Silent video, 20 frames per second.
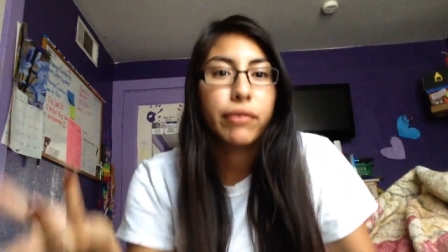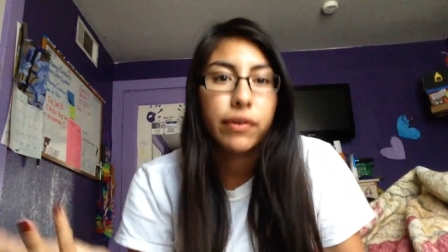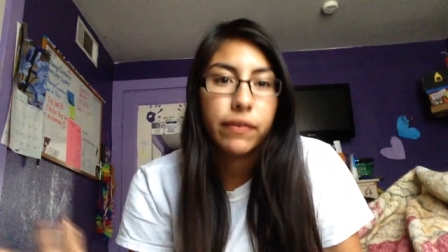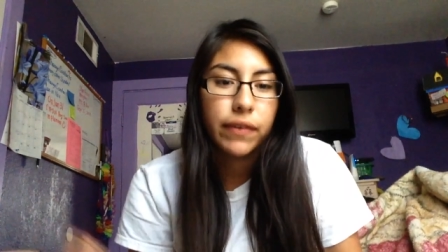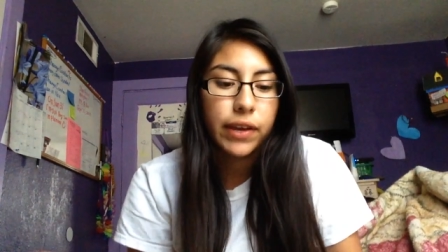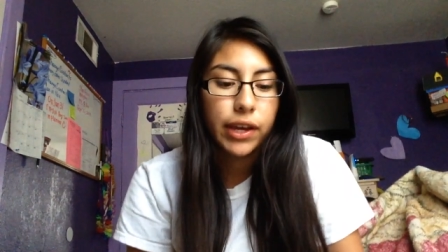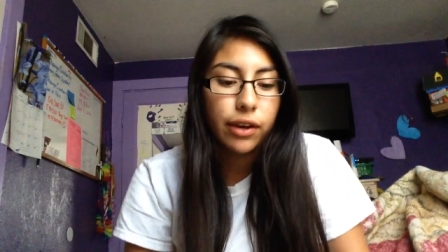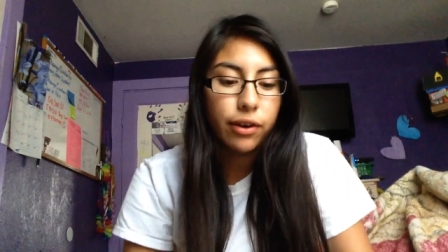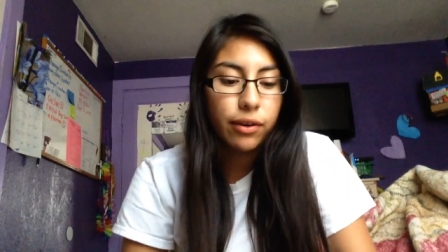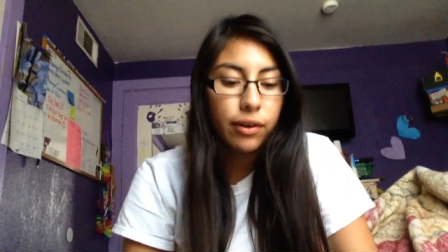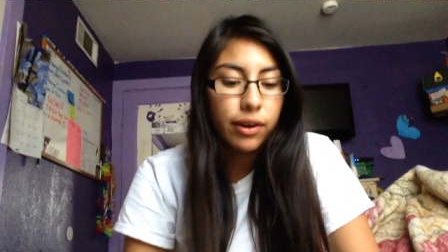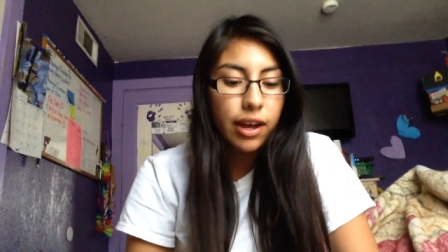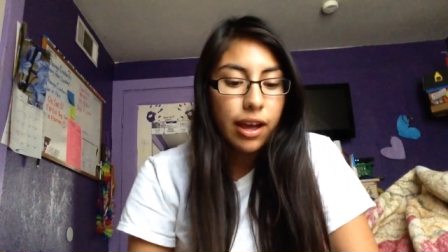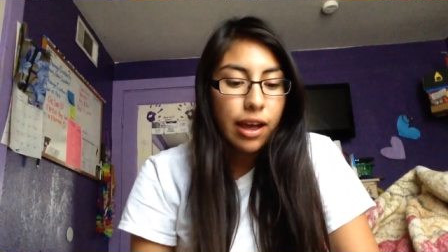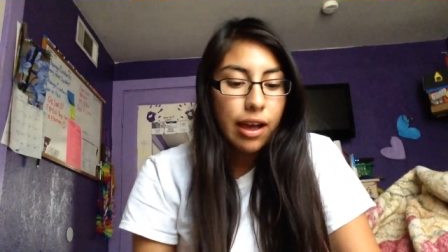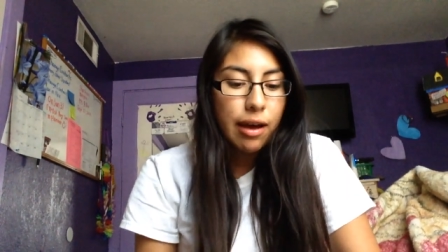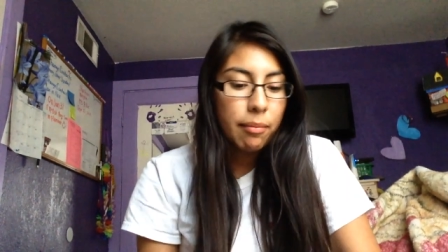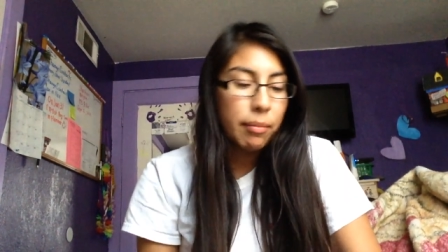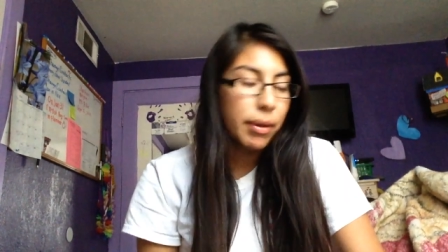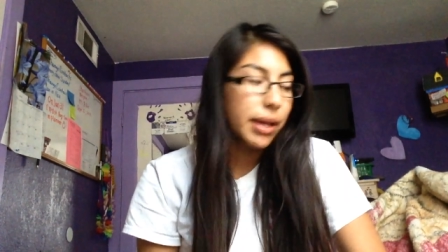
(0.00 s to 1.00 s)
review.
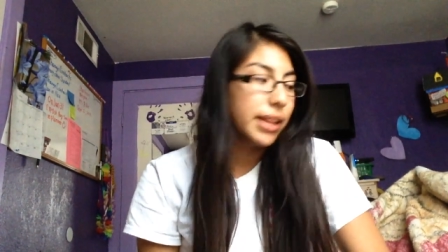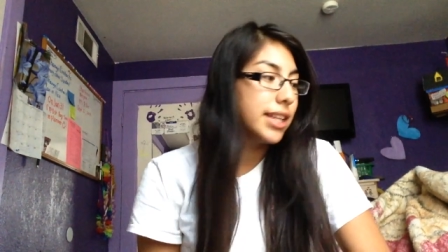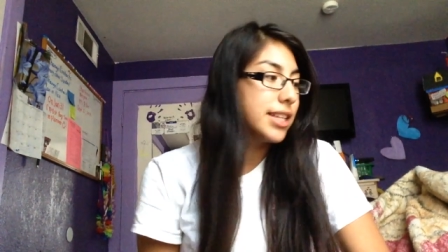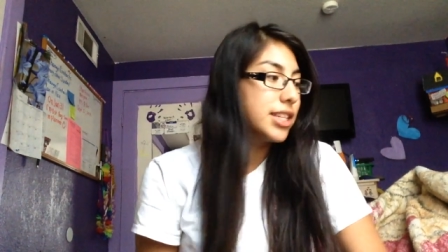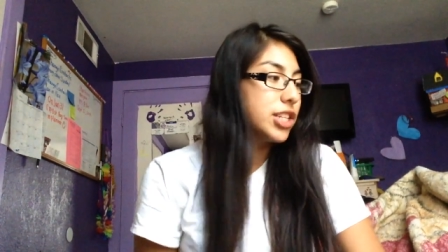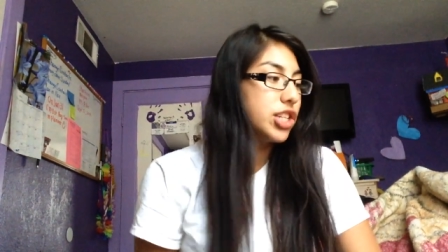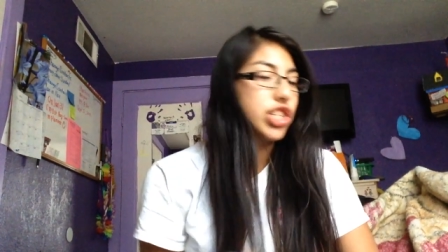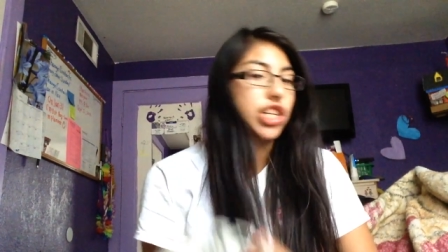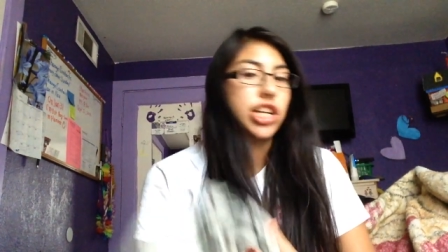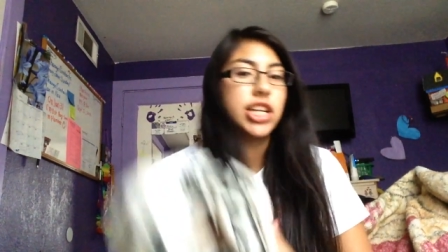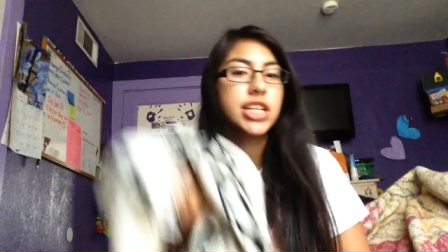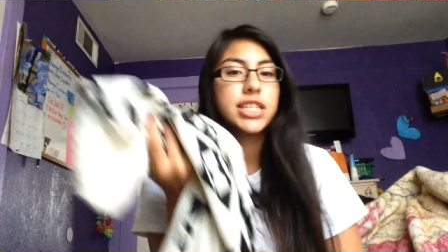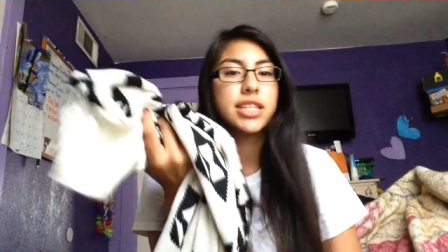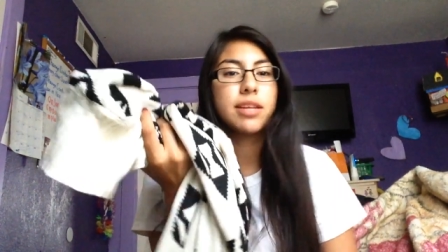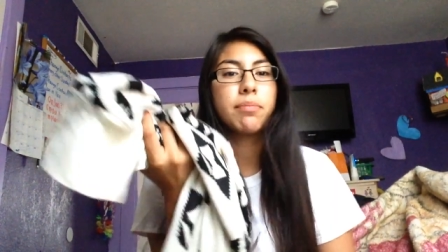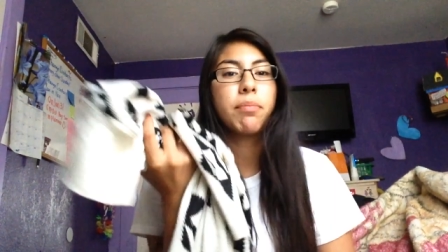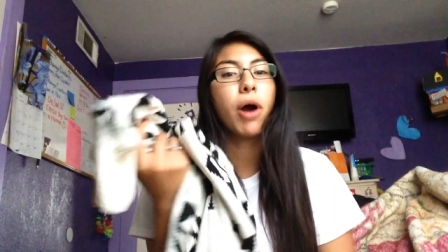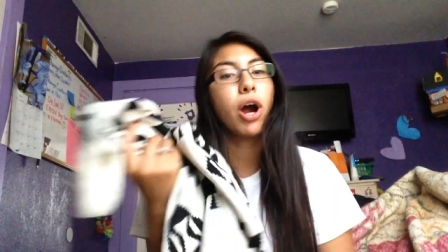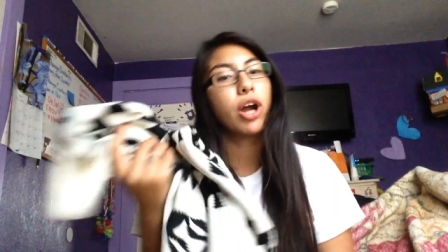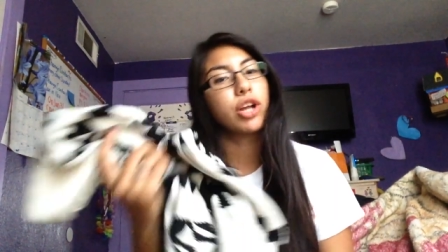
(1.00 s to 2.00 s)
But this is just
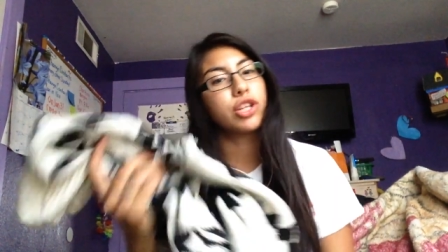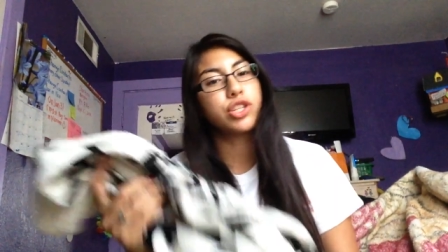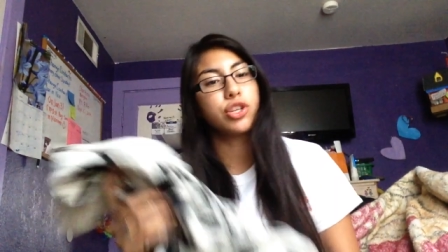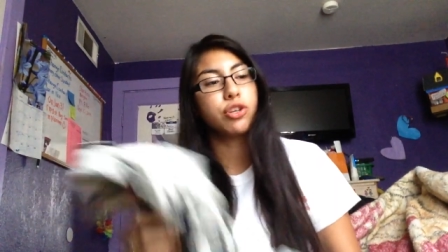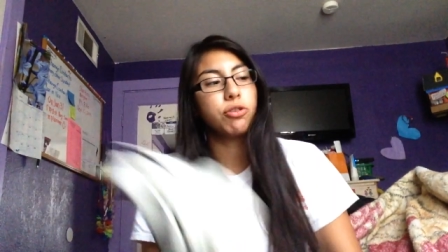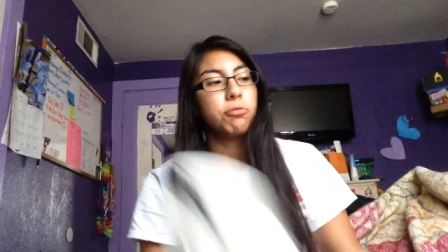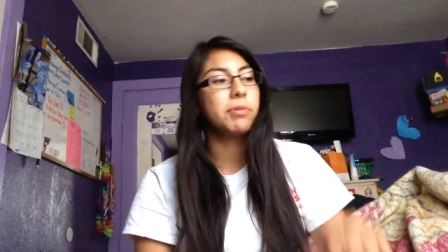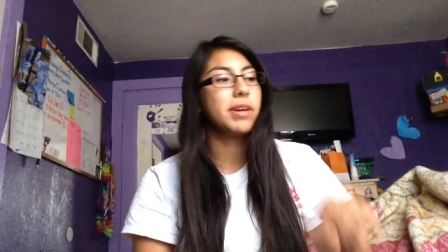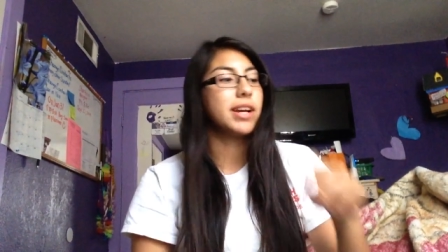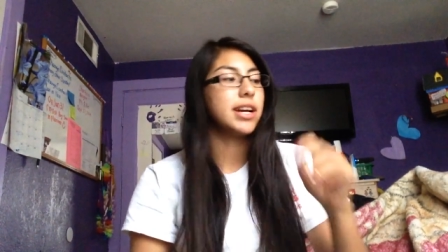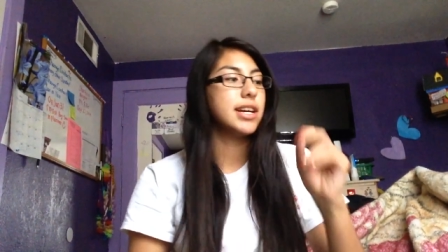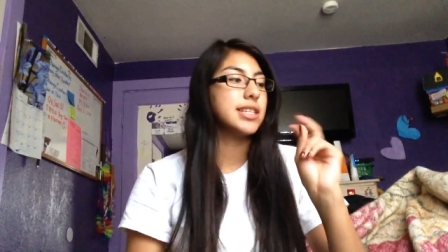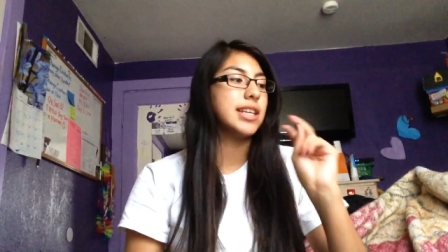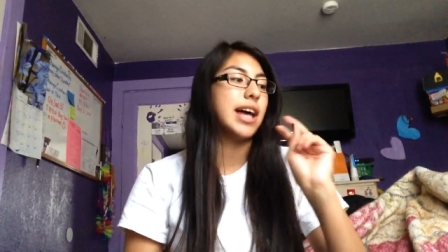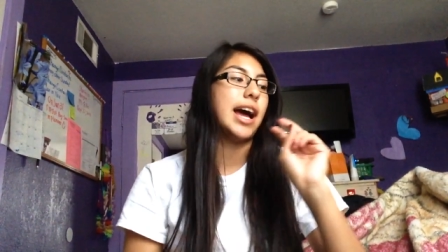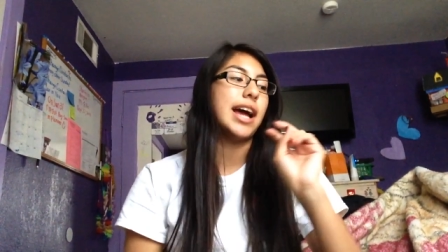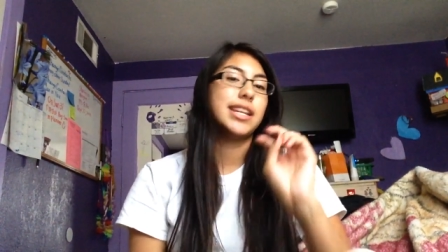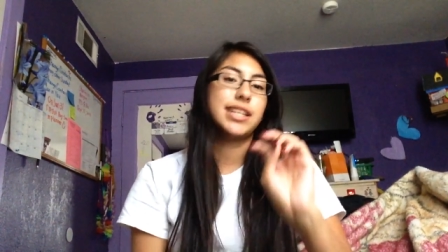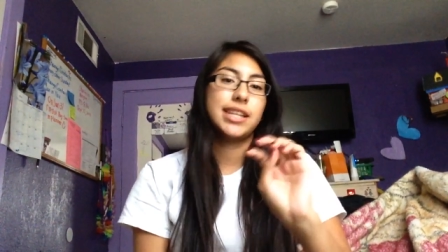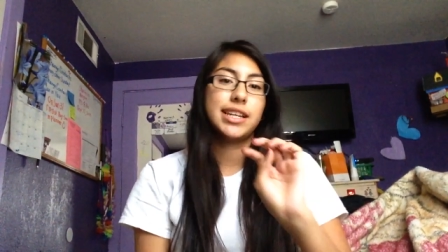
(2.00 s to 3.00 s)
the part two because
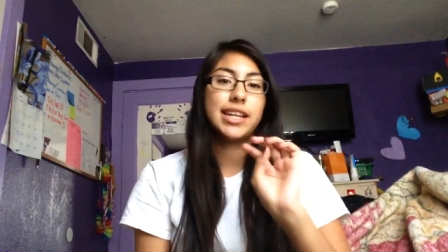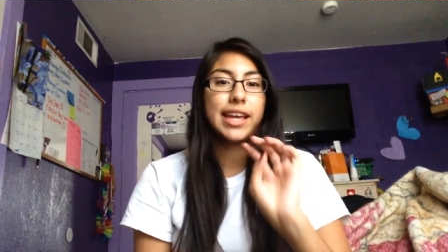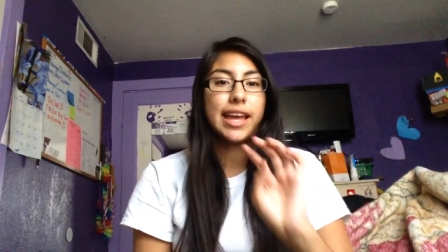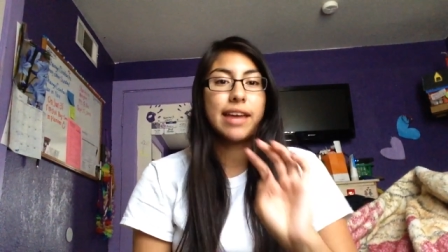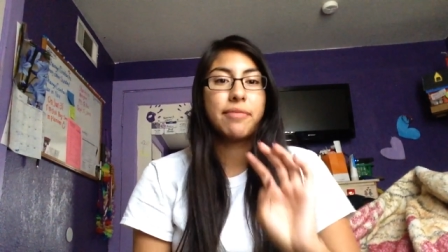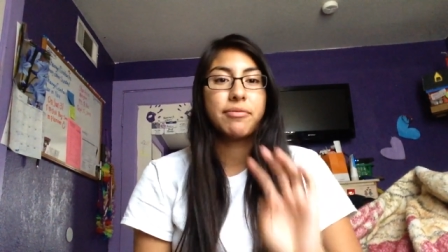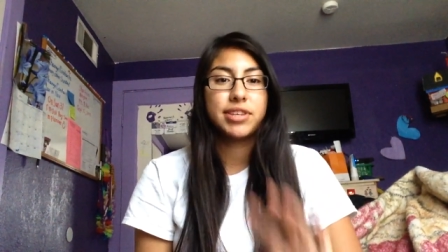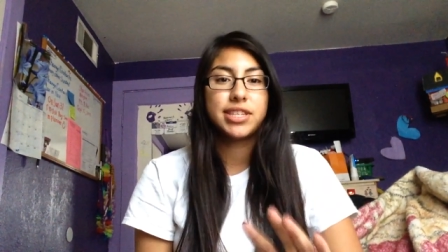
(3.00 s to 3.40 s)
I did get,